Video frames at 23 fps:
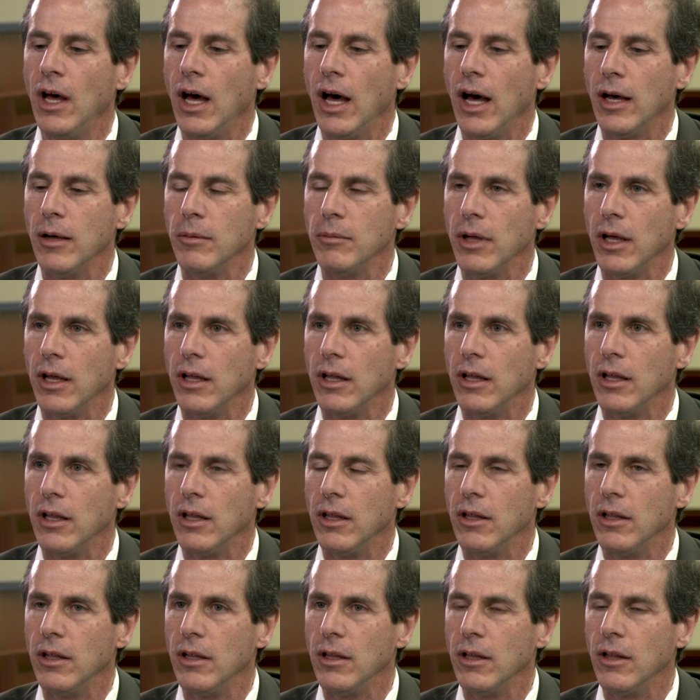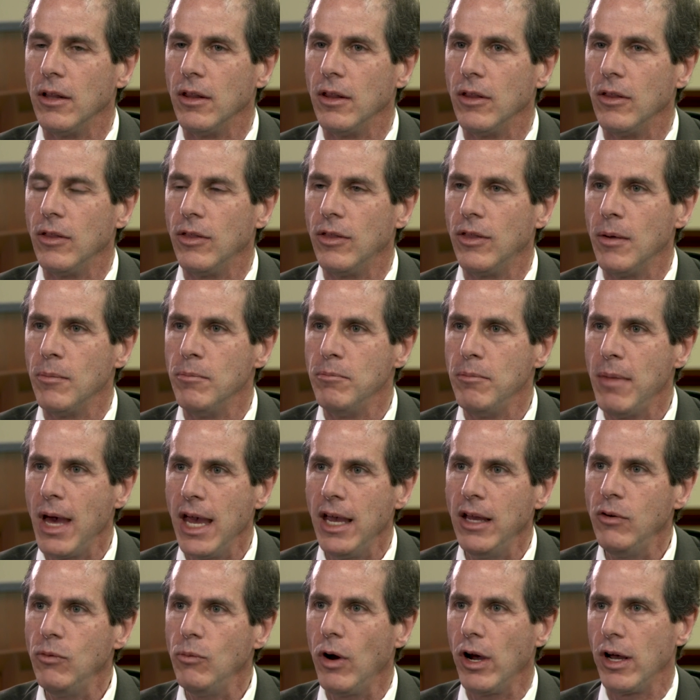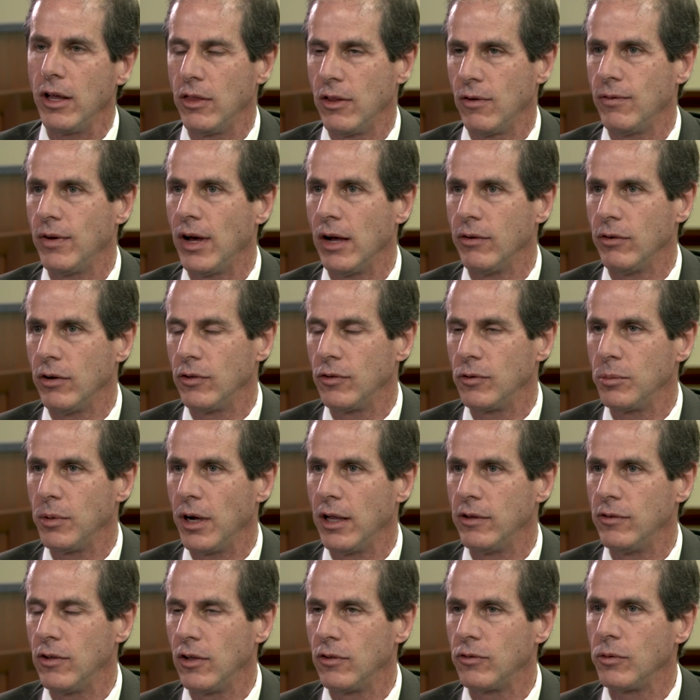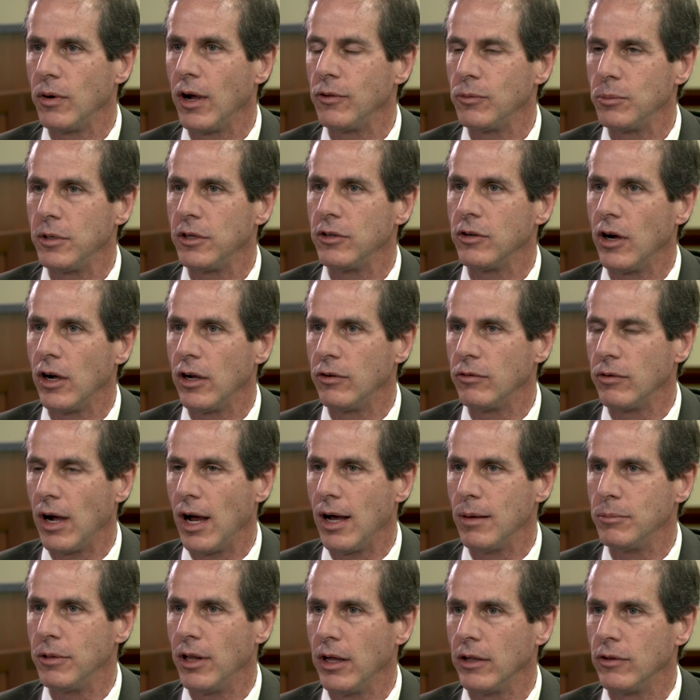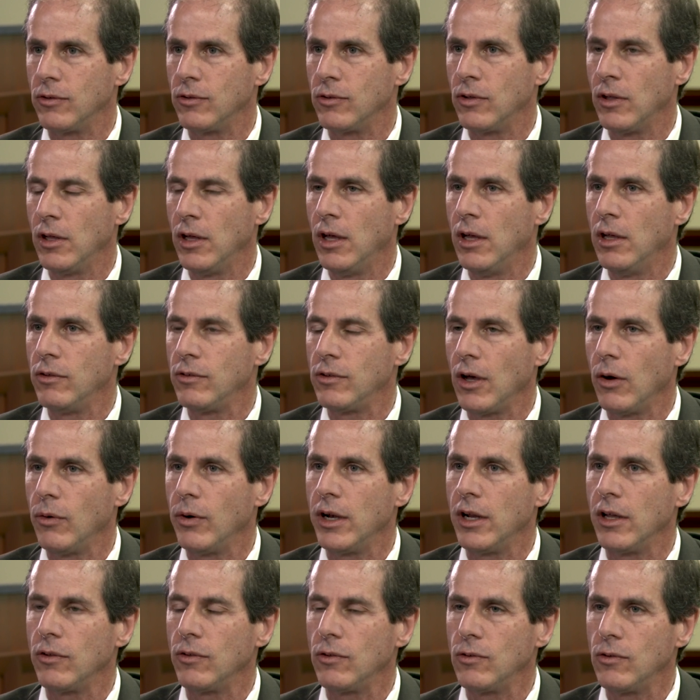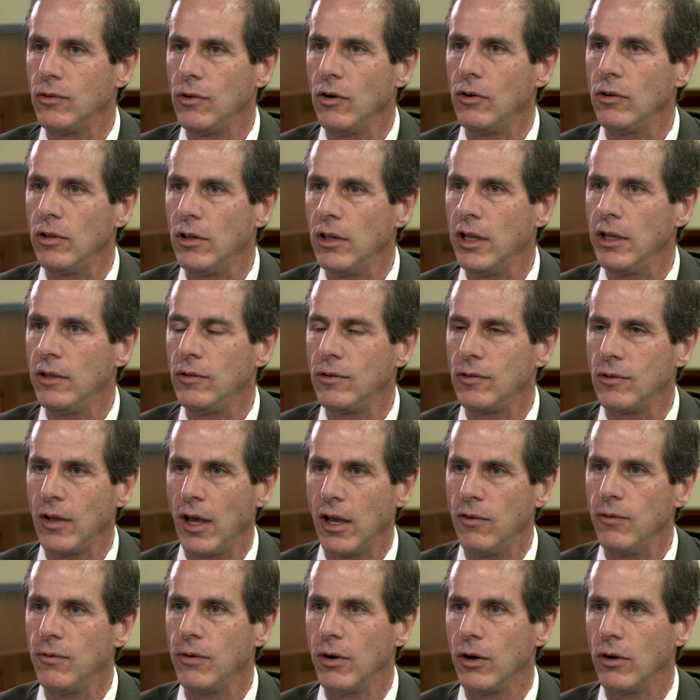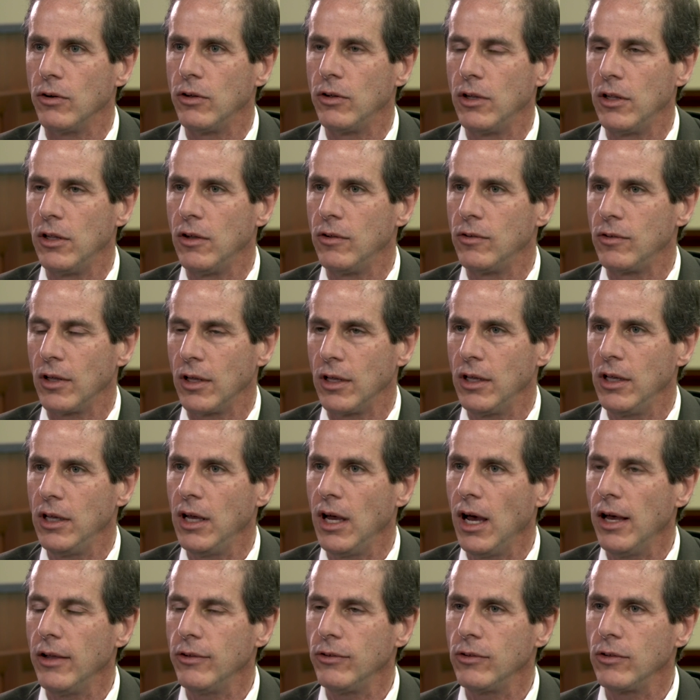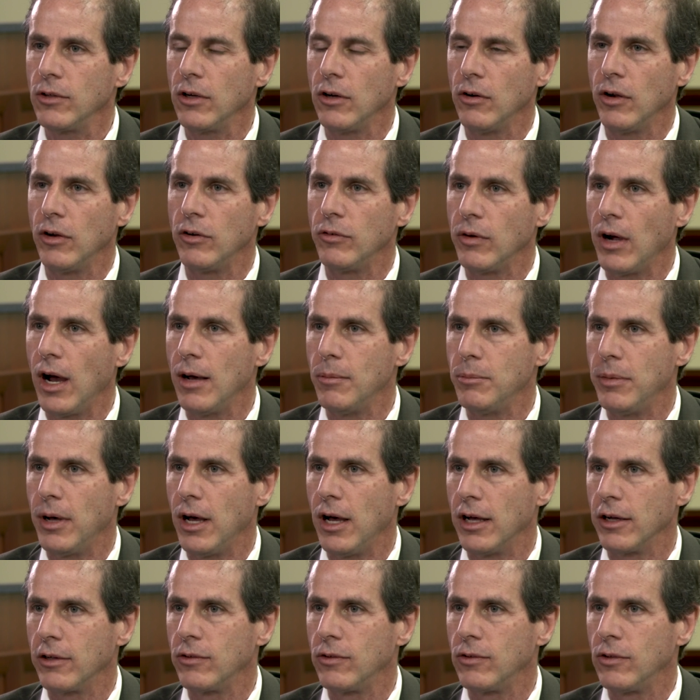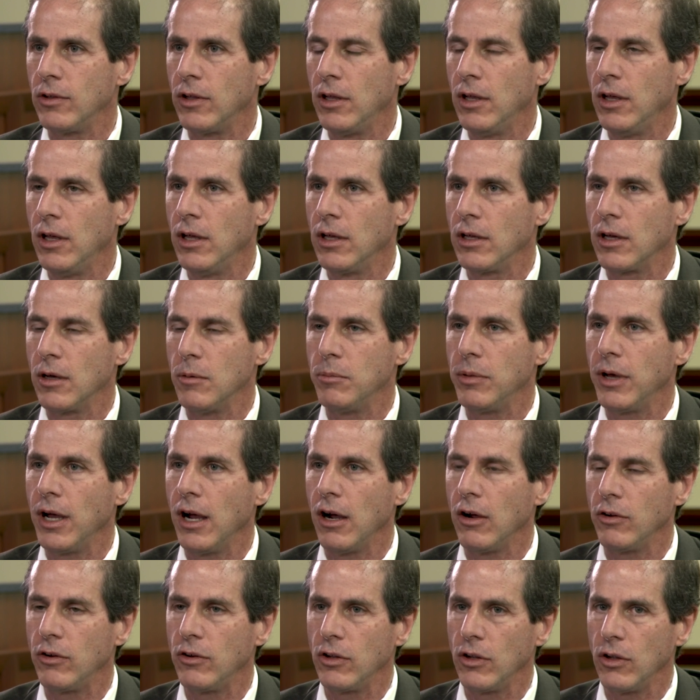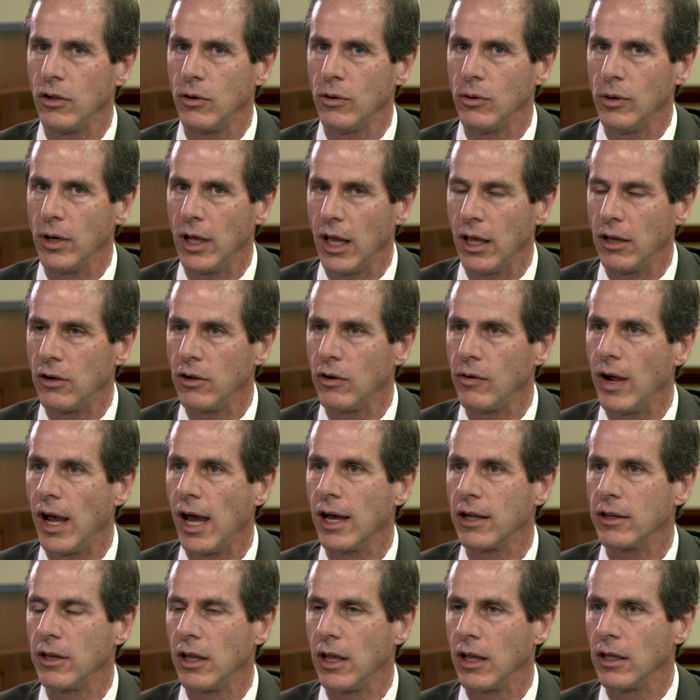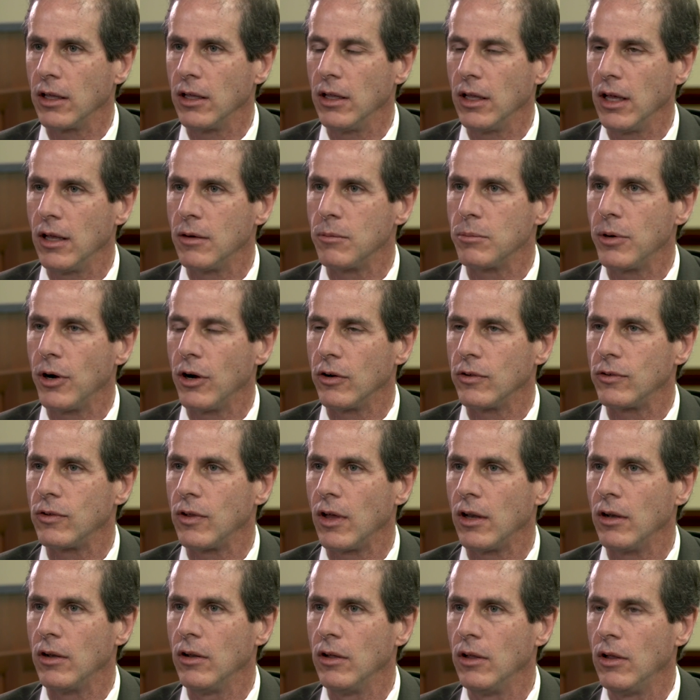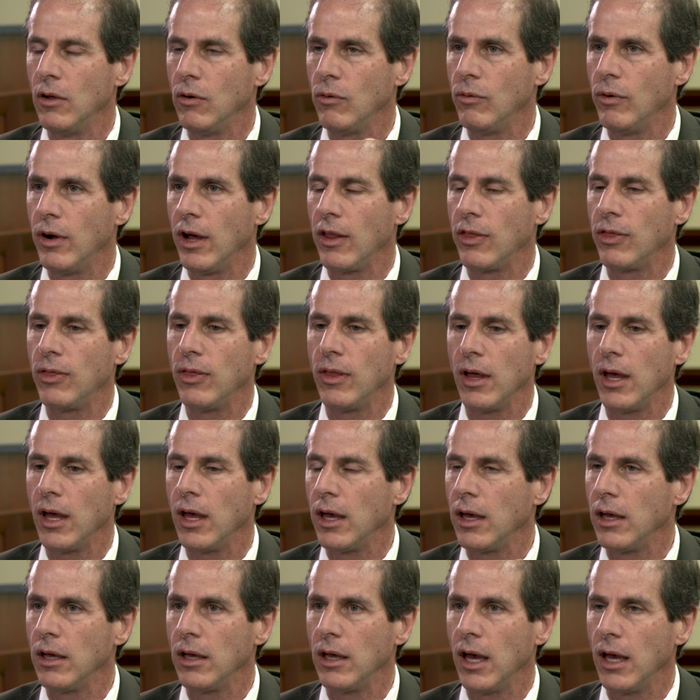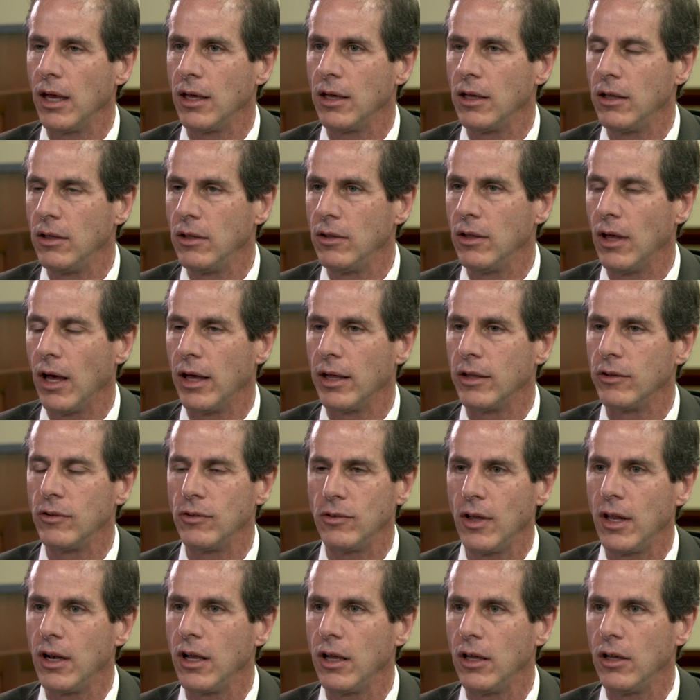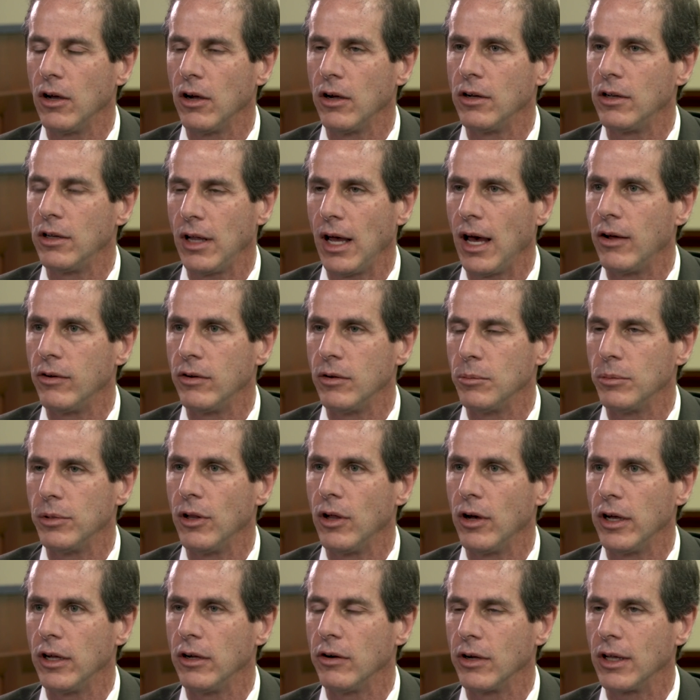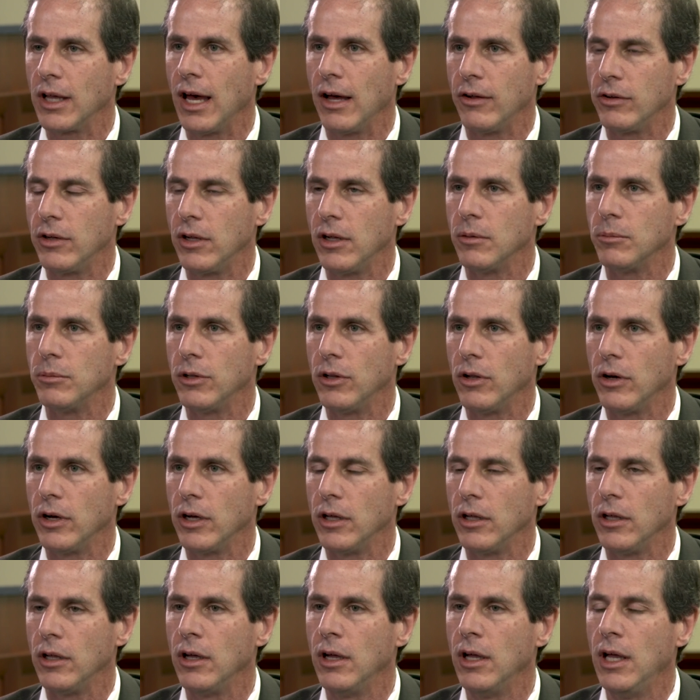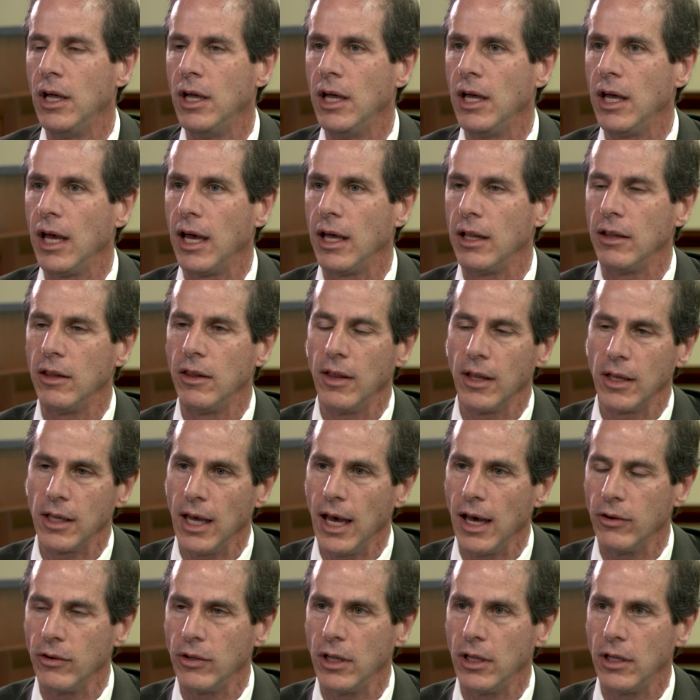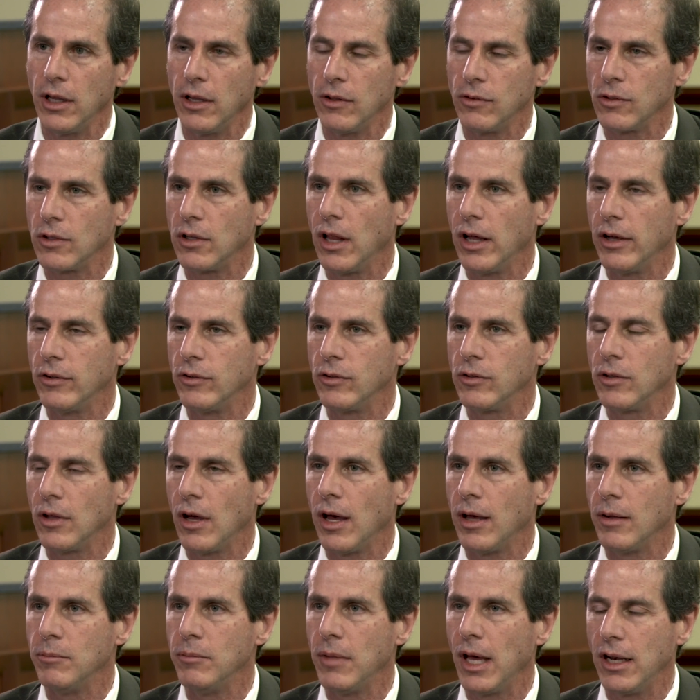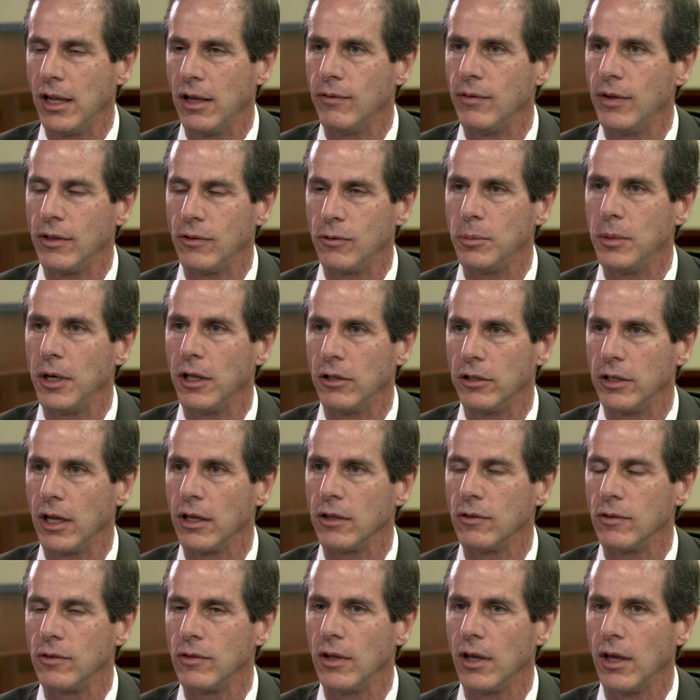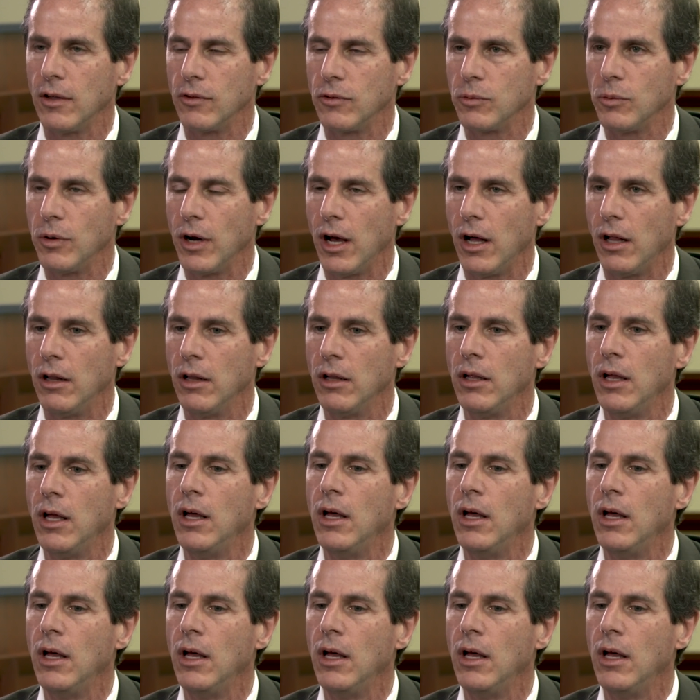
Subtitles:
The main way the virus spreads is respiratory droplets. So it is certainly safer to use a kiosk or a drop box compared to interacting in person with a city or town employee or county employee. And the county has closed many of its buildings as well.